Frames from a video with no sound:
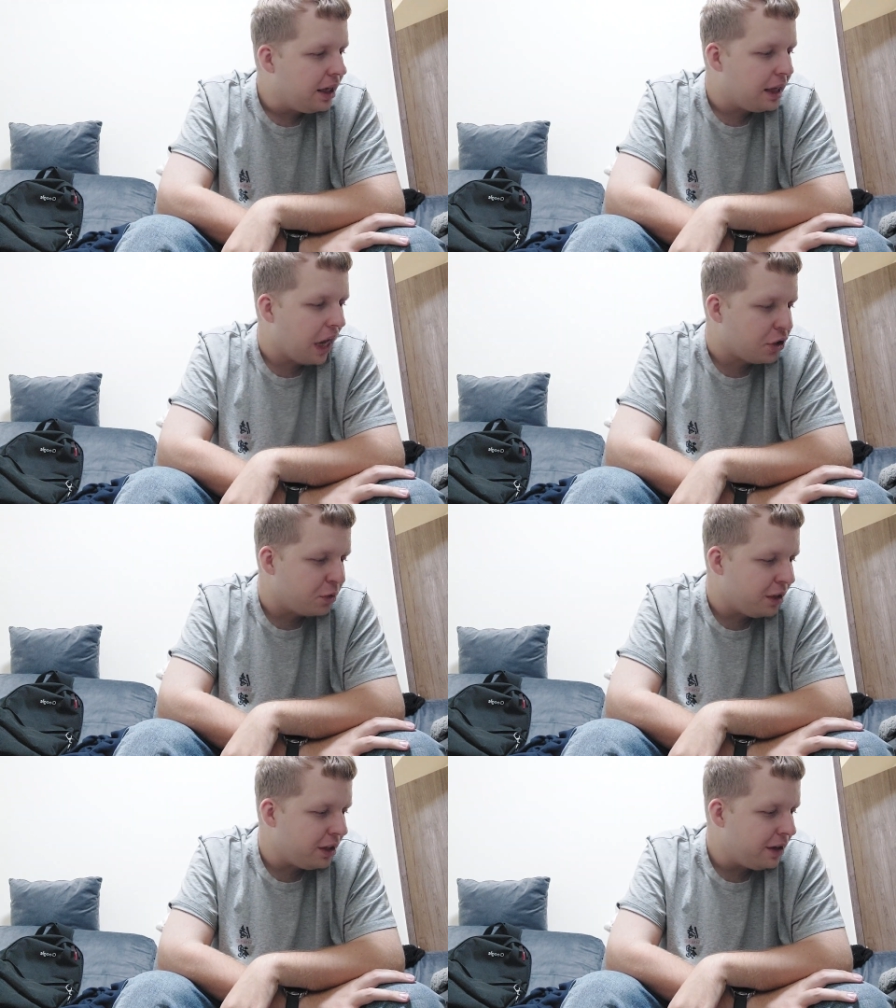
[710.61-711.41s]

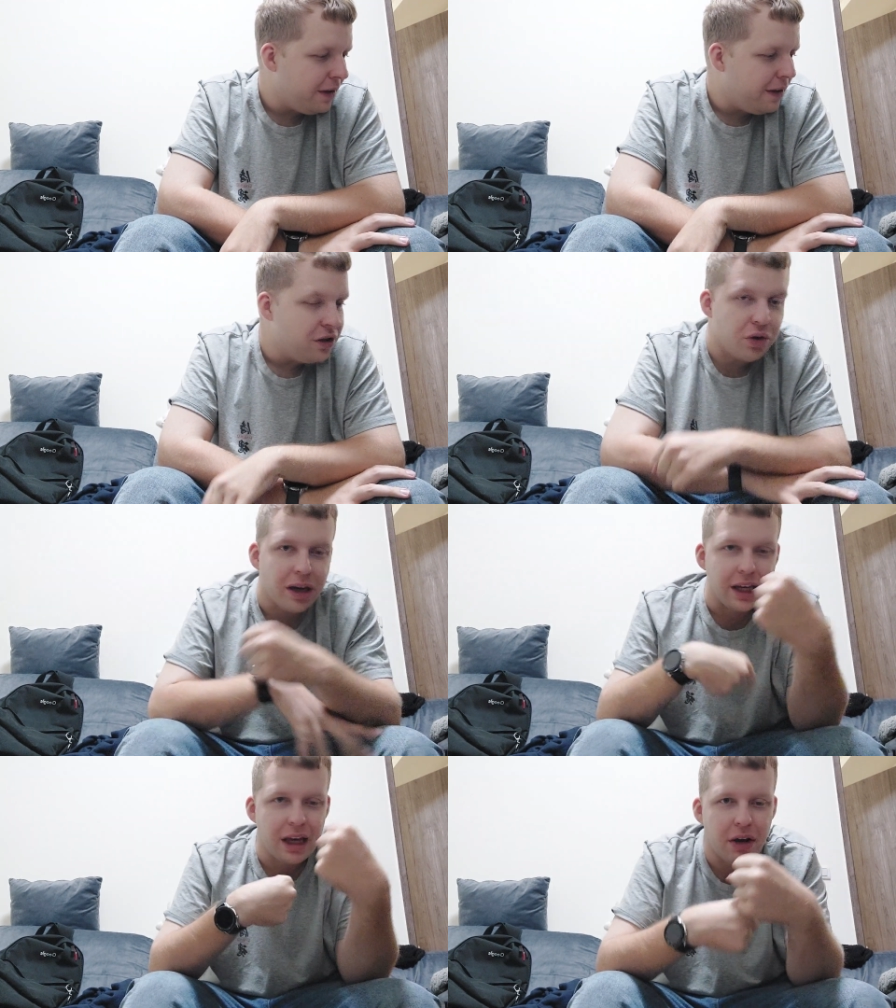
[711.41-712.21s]
attachment so
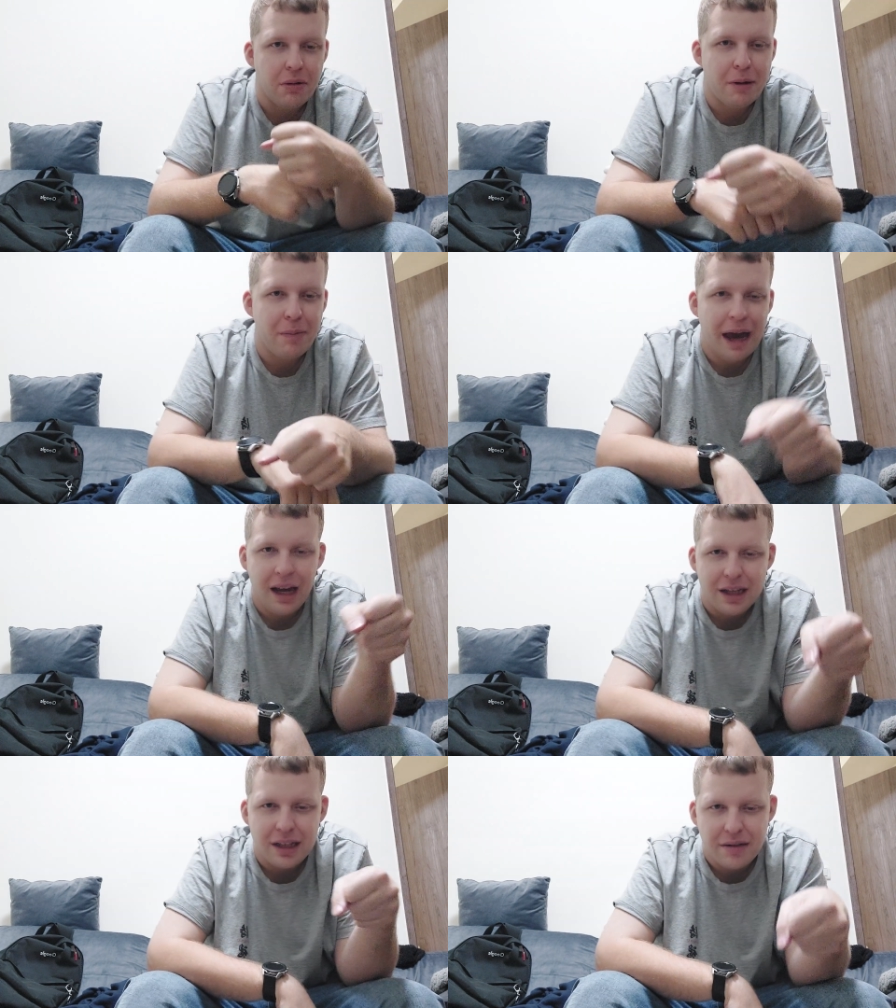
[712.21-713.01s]
I can carry on my
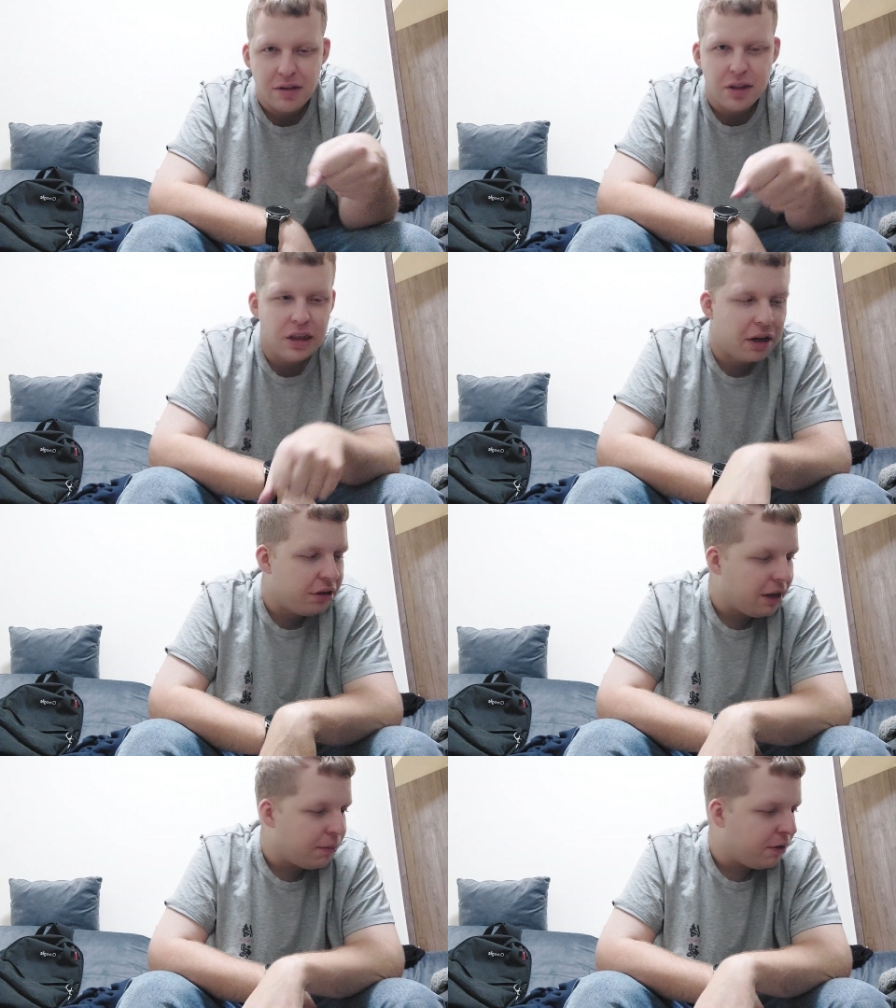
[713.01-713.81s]
back instead of just
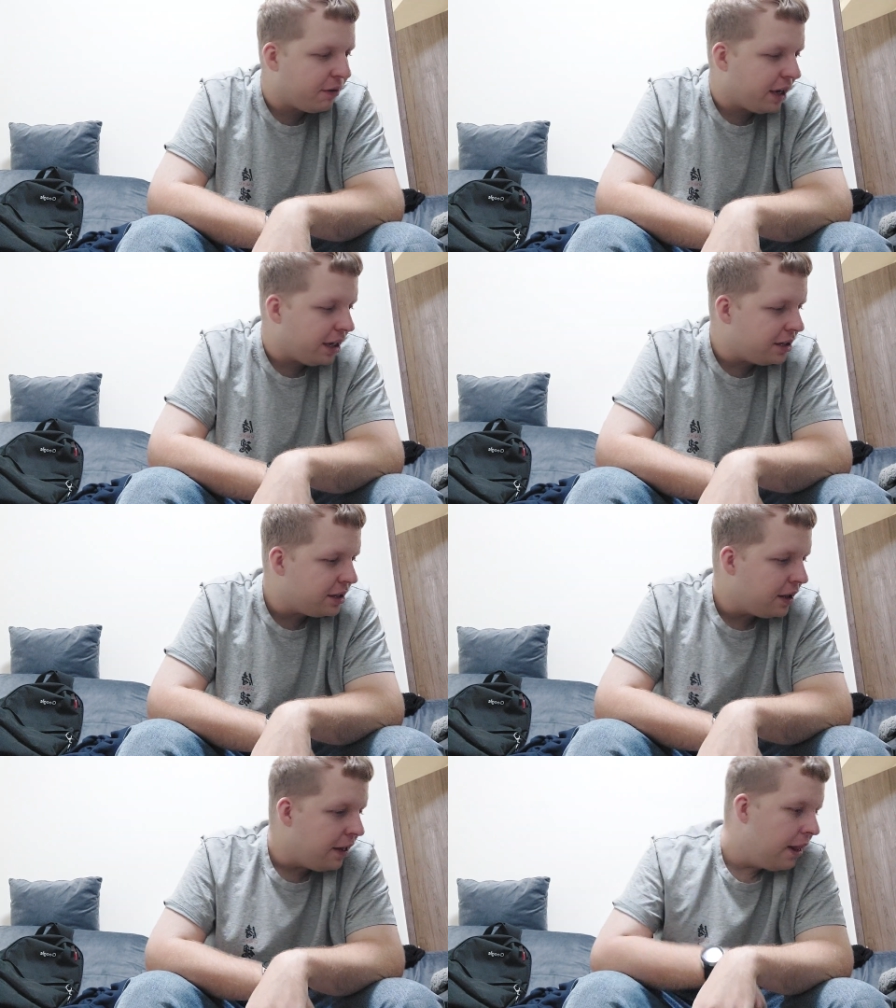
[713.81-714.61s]
carry like a briefcase.